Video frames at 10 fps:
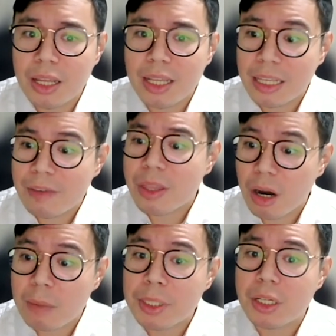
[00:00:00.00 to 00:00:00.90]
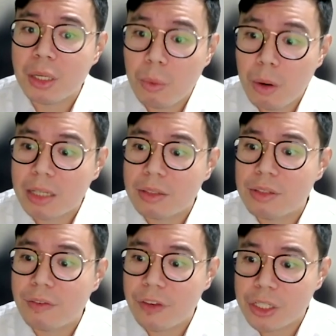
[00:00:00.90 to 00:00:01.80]
and even the arbitral award
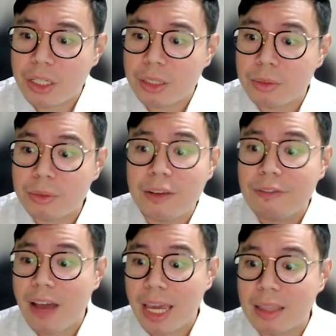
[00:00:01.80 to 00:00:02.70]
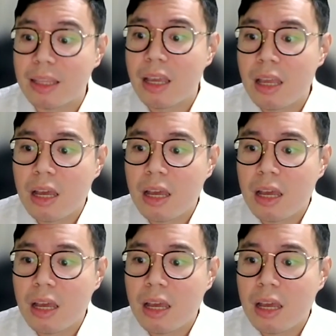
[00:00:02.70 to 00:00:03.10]
sufficient to define